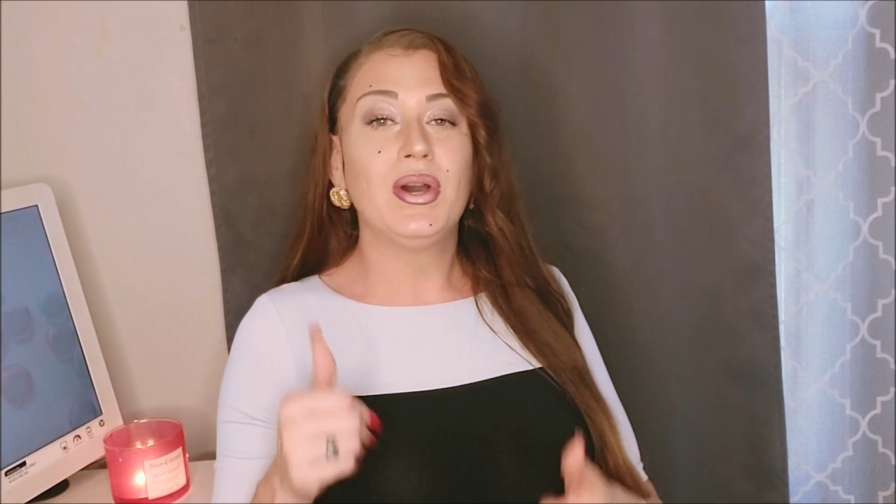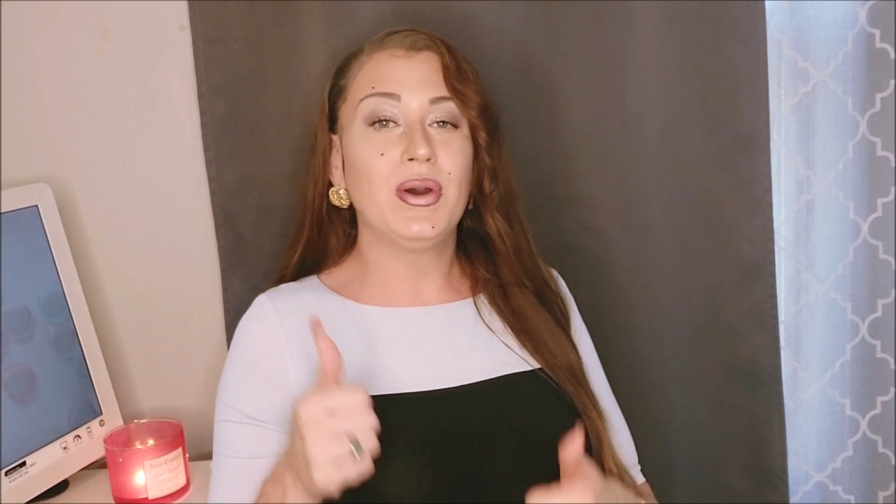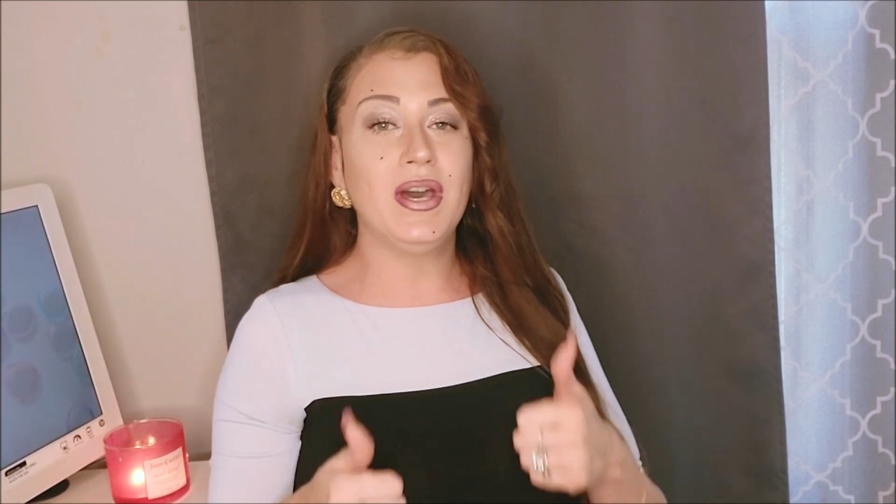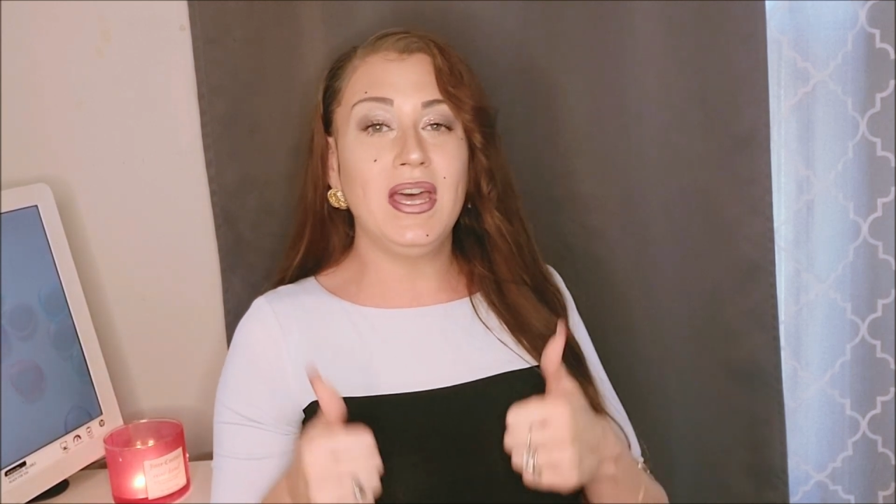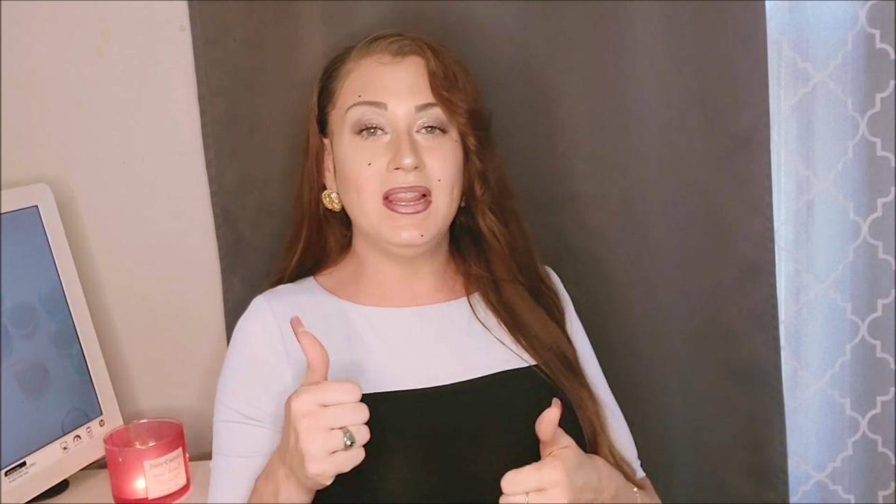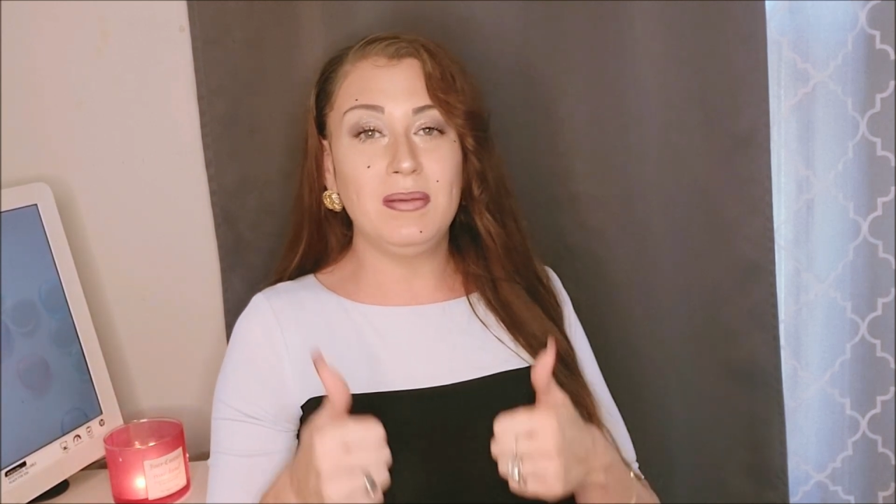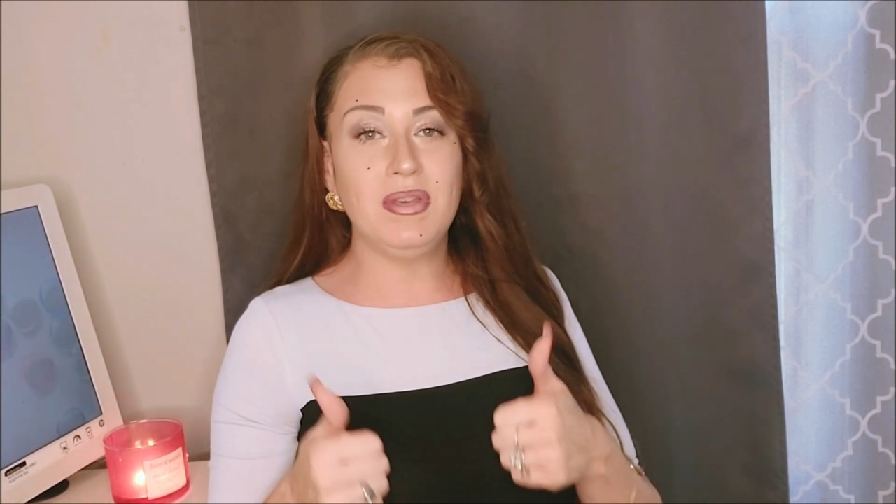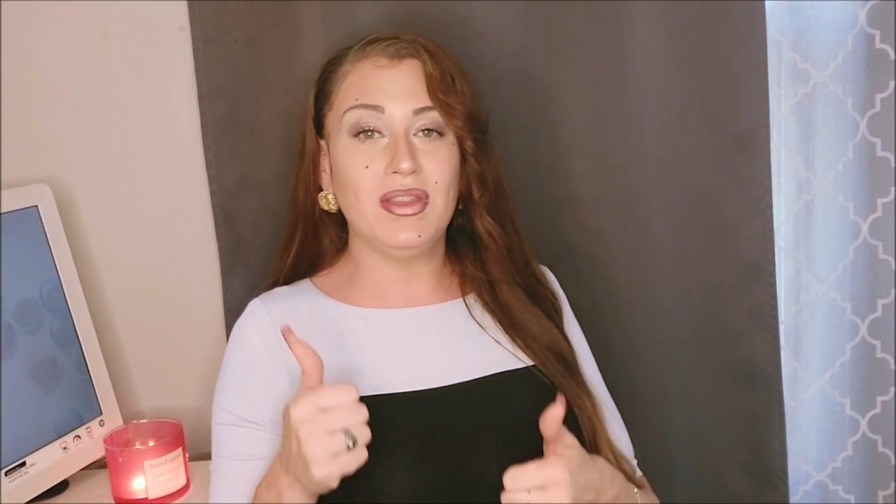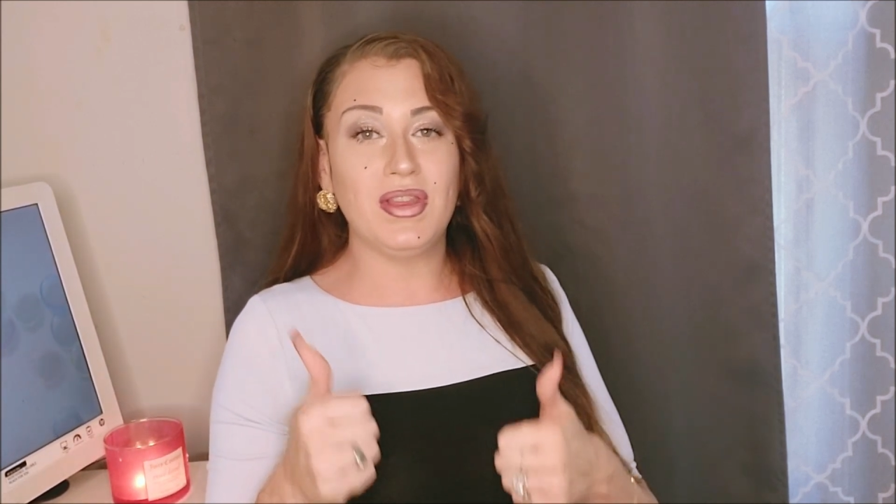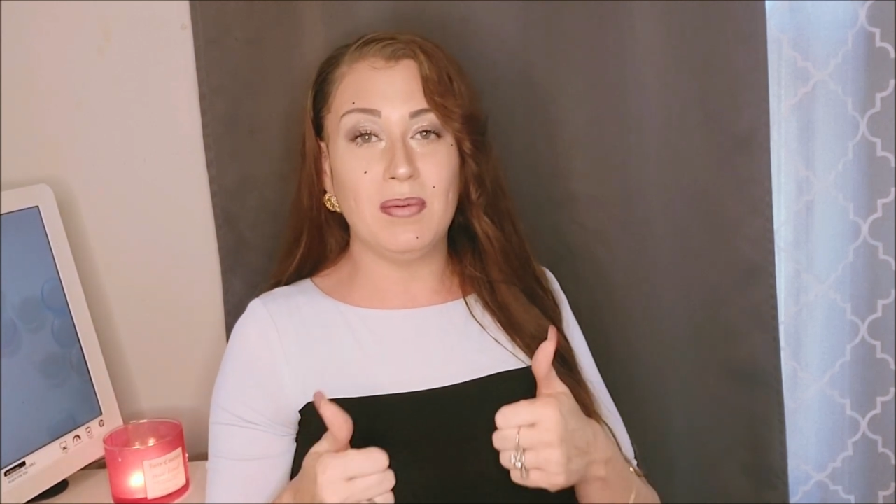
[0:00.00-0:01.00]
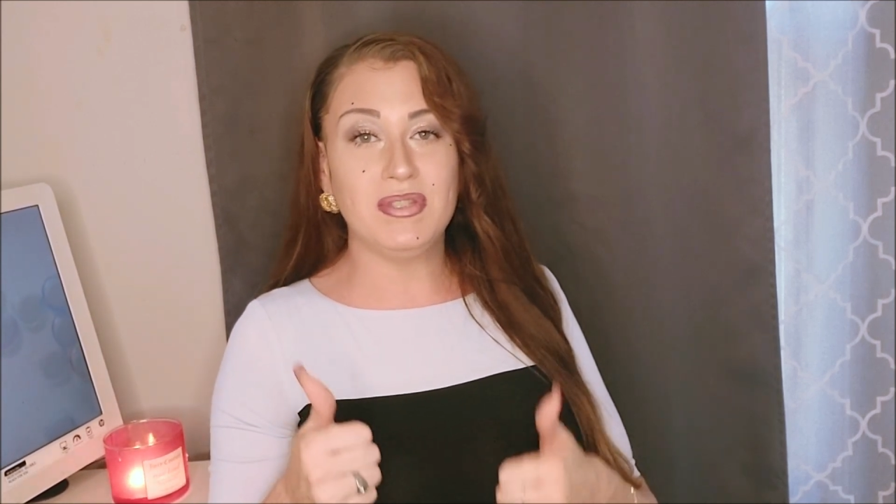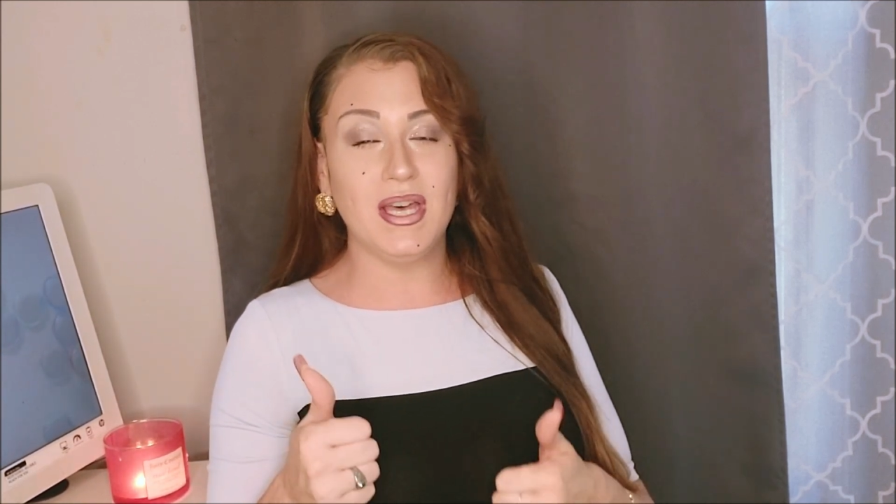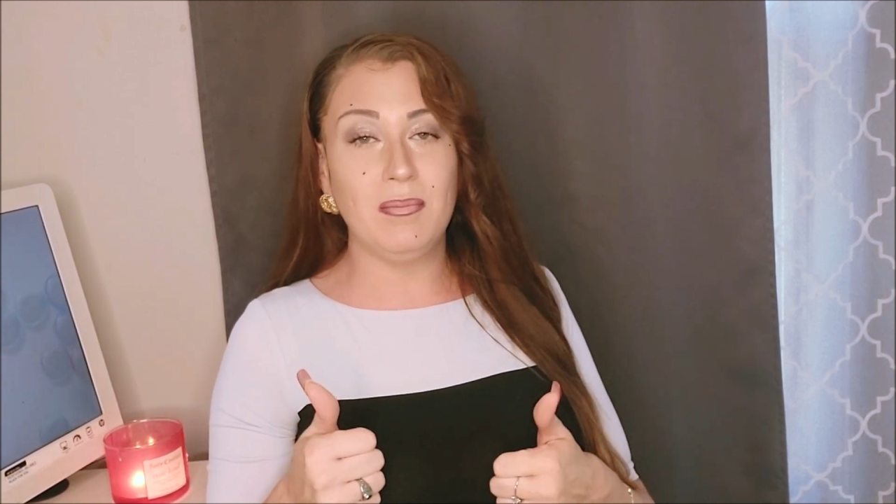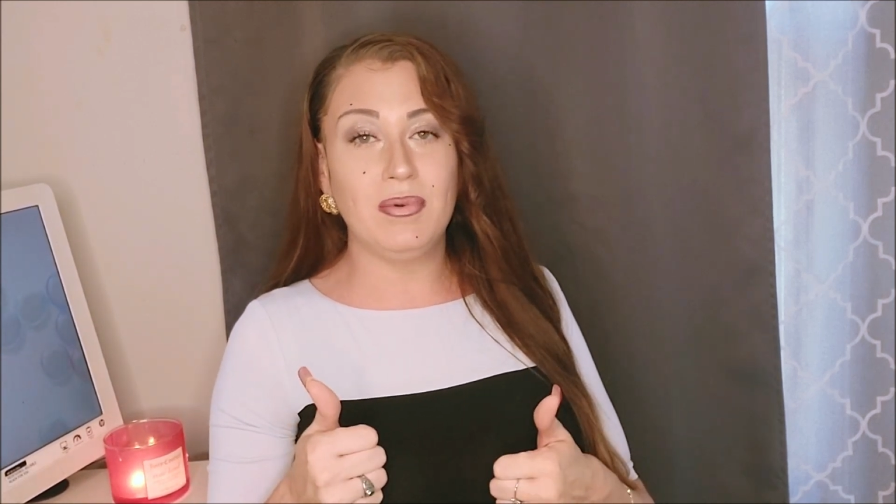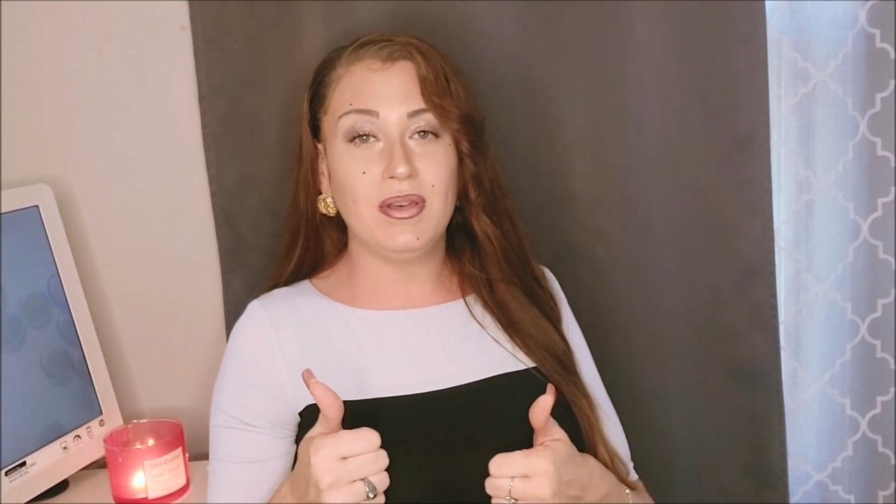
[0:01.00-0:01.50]
go ahead and leave me a thumbs
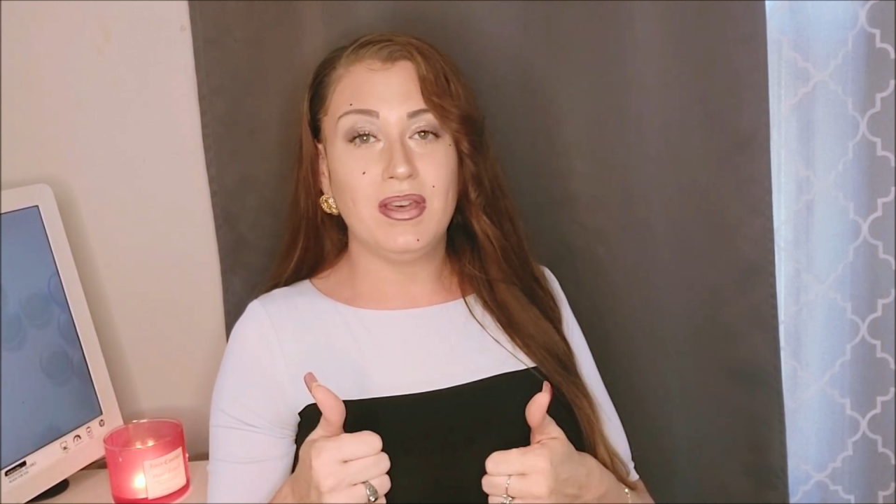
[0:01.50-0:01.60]
up.